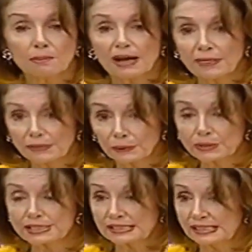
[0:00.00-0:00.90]
by
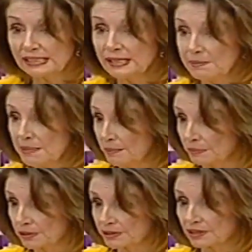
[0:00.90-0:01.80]
13
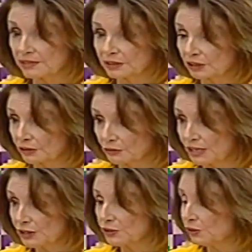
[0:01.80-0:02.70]
members of the
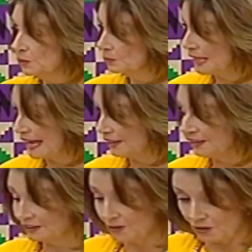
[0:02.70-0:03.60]
Congressional
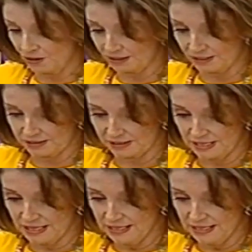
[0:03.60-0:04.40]
Black Caucus.